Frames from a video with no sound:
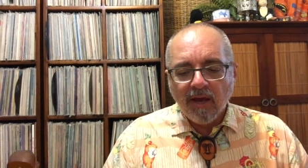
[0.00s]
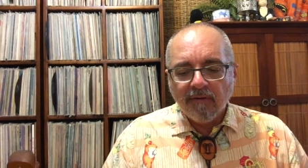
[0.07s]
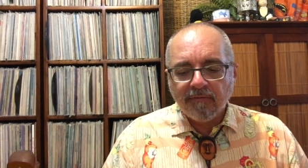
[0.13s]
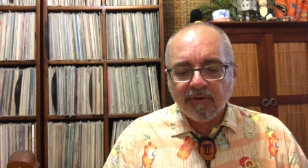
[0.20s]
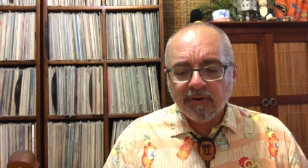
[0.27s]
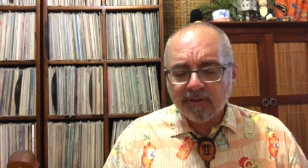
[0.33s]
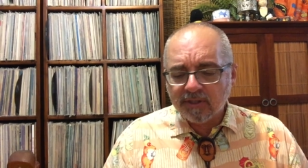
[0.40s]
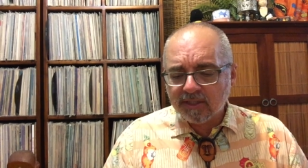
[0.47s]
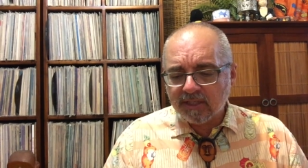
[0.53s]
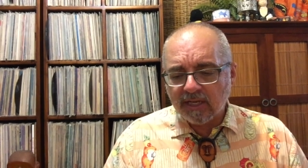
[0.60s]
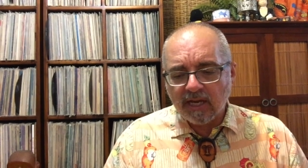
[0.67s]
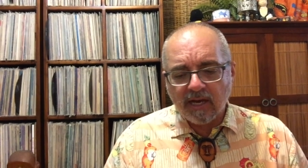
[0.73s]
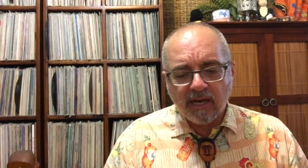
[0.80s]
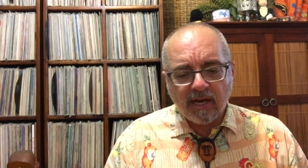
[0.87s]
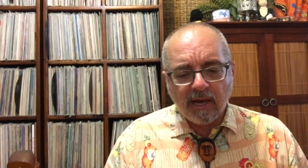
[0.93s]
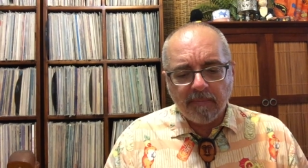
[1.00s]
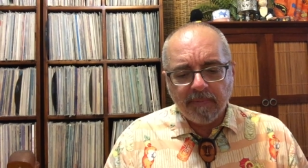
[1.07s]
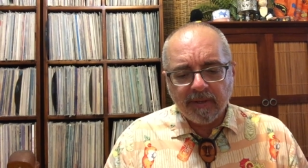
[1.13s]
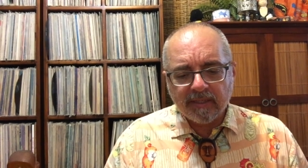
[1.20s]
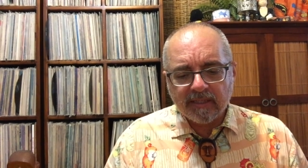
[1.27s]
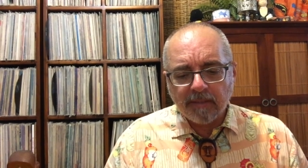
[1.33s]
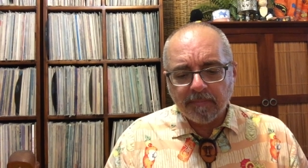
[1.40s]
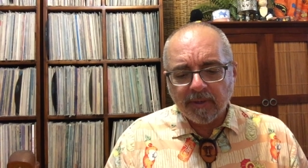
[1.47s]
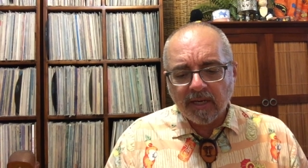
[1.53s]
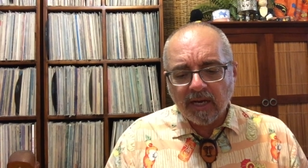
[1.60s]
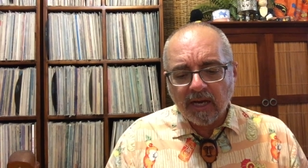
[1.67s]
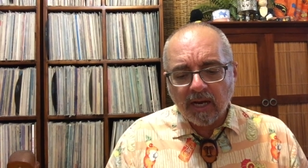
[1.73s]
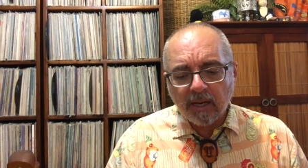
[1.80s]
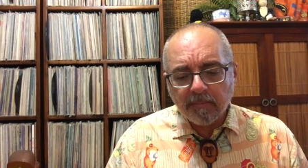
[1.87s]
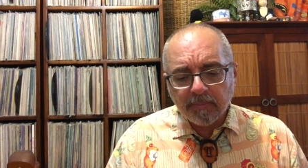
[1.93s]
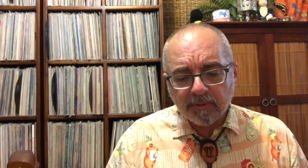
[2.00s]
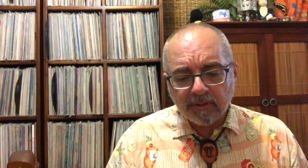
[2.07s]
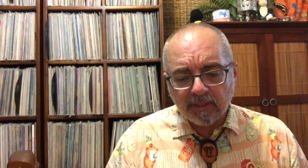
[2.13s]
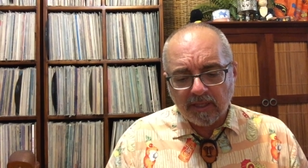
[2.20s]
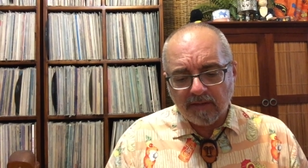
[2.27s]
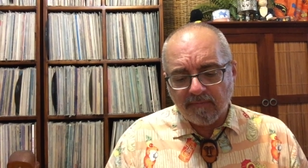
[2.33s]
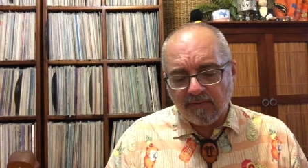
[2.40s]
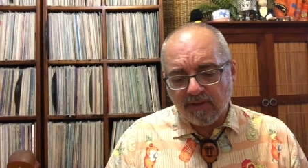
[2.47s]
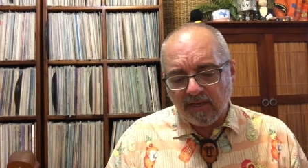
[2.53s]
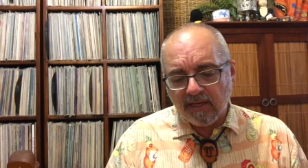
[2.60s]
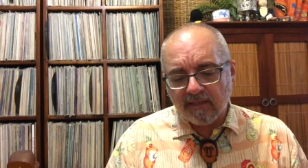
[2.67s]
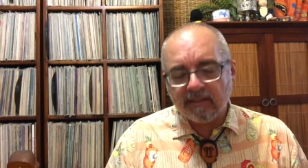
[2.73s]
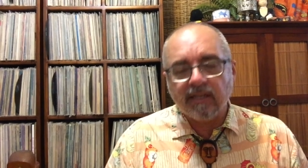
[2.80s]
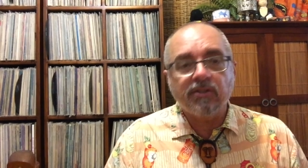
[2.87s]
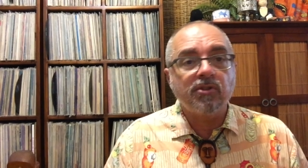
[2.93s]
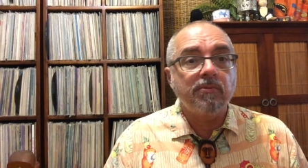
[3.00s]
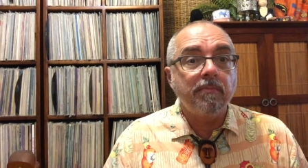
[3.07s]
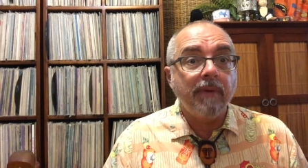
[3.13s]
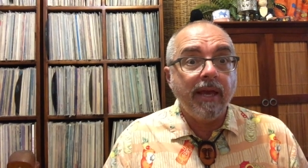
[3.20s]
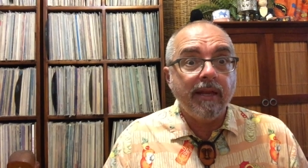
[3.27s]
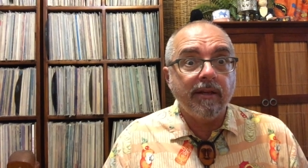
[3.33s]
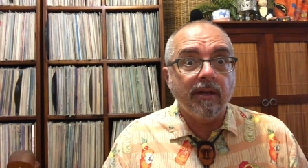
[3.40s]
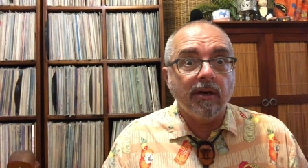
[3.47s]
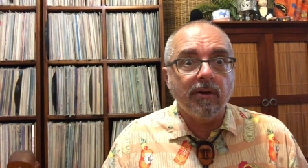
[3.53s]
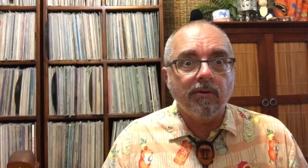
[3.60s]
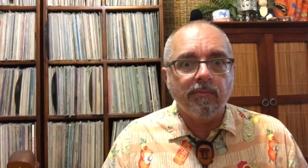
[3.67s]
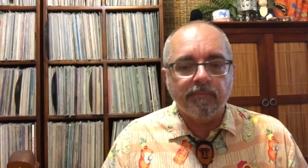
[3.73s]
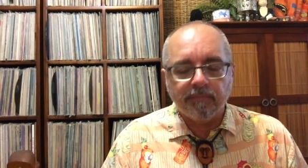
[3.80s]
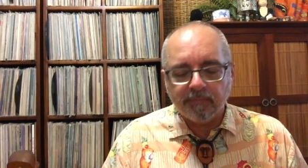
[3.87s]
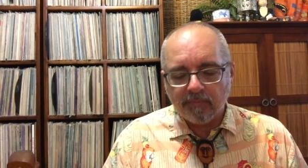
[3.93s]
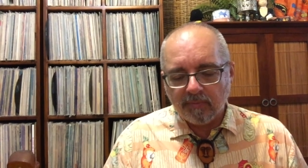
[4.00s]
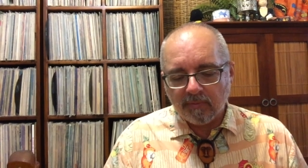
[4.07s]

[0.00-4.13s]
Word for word: First, uh, I picked up a couple of these. As you may know,